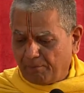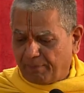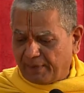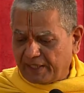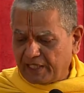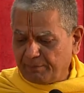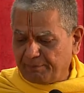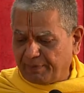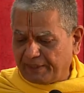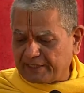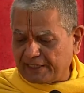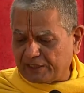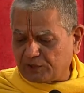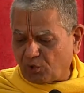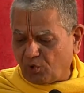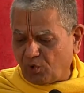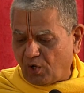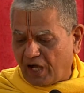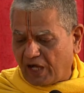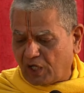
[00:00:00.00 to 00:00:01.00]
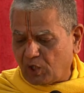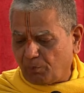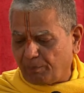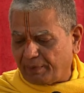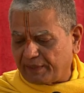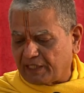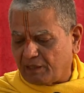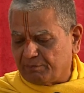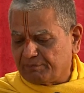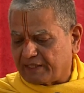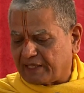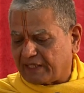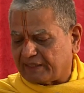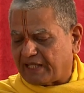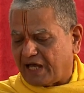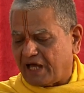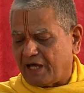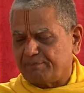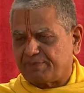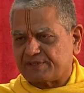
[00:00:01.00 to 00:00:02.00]
Paripatito anupadam
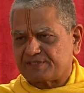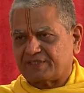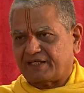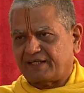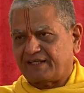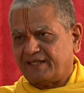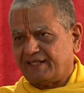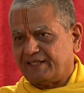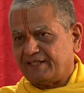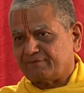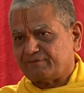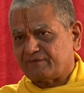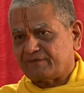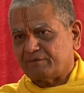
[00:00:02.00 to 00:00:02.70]
katha prasange.